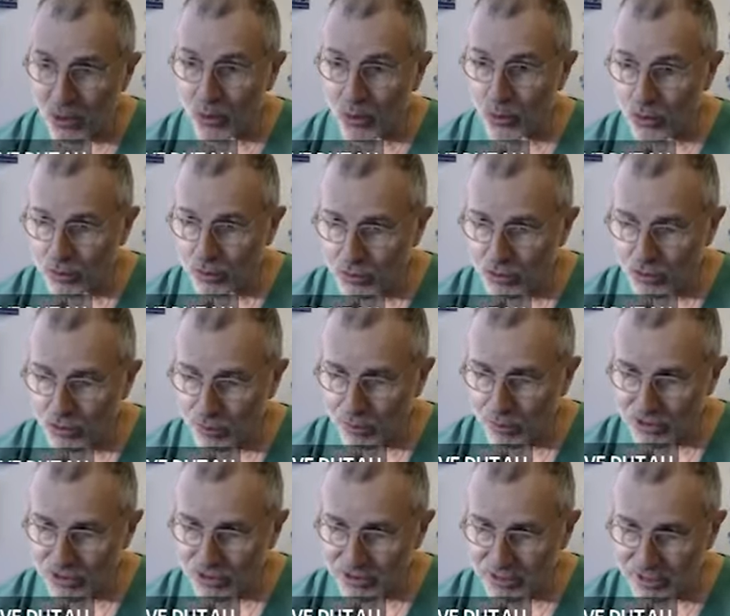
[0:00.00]
a
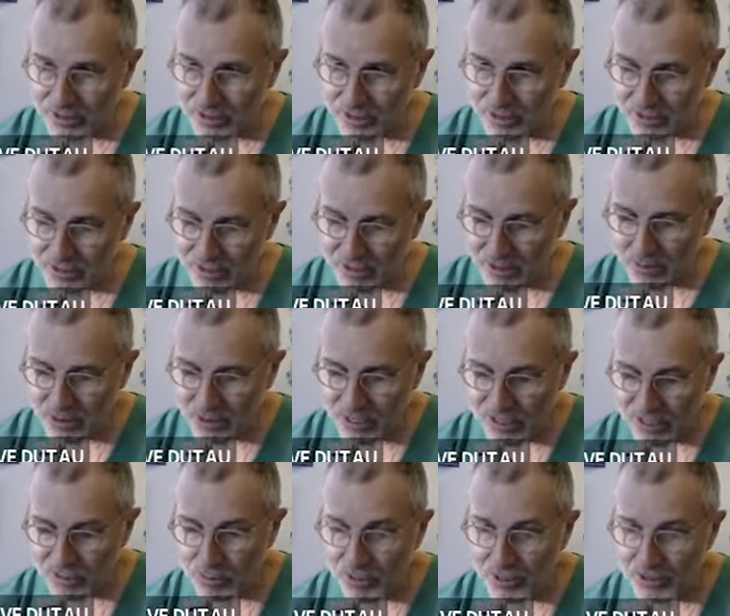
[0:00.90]
removable stent, and I will
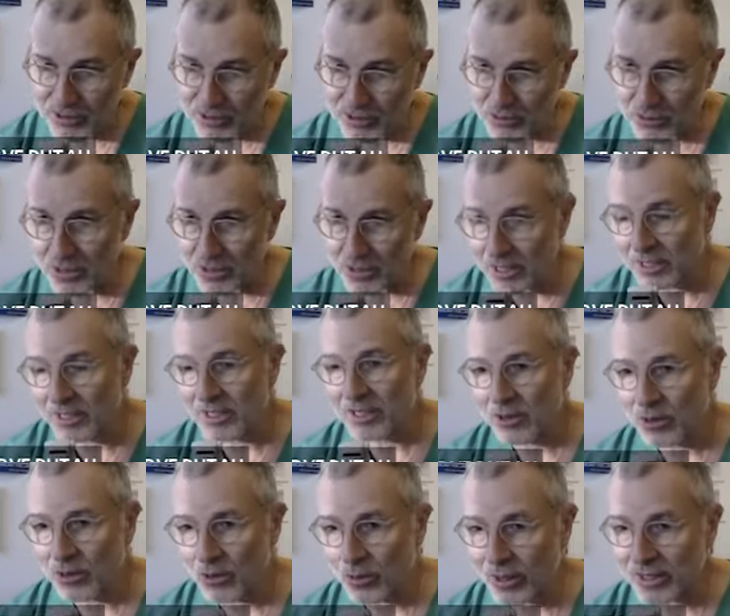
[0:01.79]
explain you
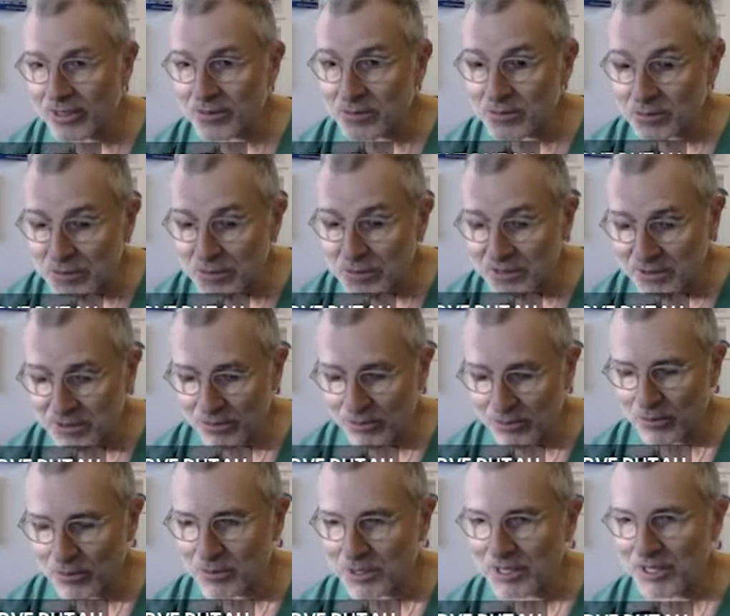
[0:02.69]
what means
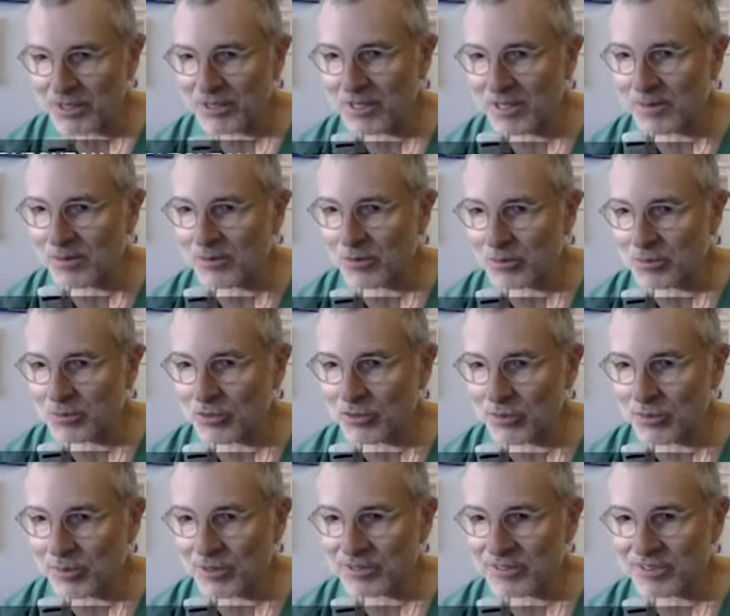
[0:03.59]
for me a
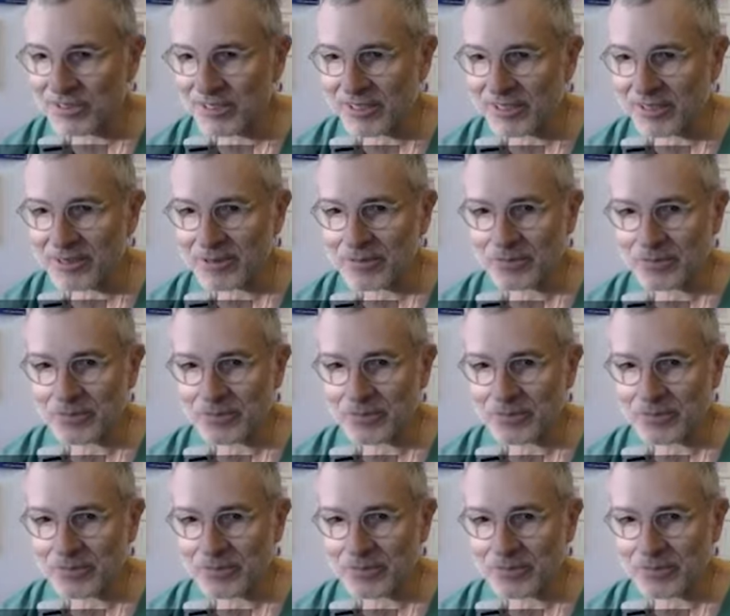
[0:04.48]
removable stent.